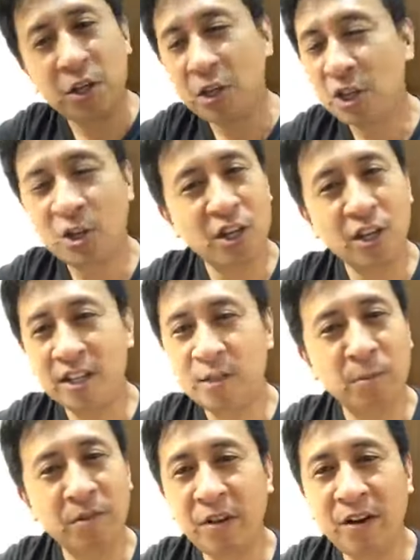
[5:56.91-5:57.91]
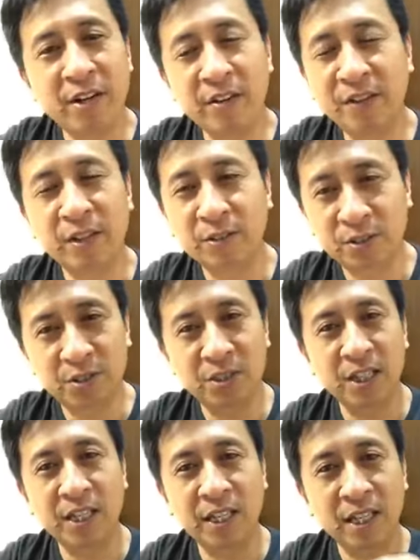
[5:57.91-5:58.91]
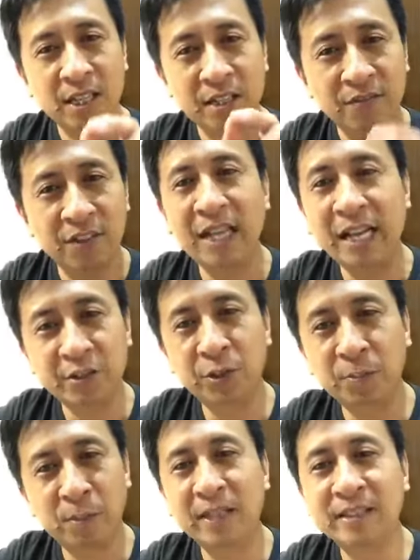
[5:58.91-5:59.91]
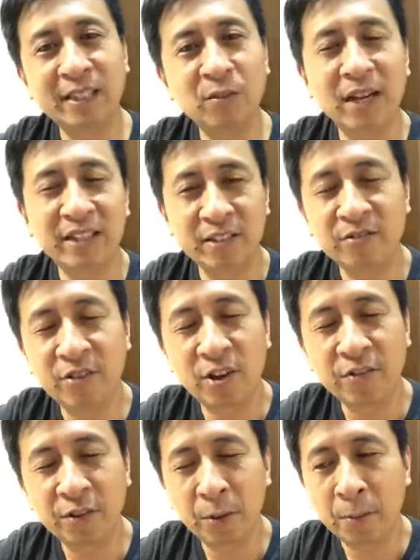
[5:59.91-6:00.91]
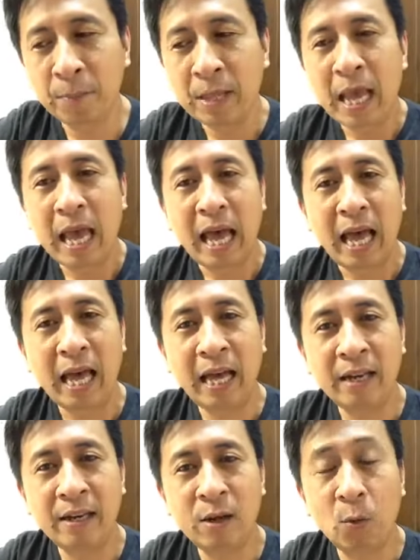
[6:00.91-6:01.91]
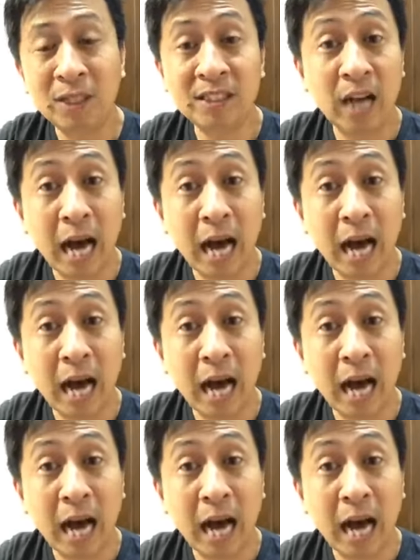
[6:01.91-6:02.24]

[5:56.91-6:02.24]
it will be very difficult to see the financial blessing right in front of you. And what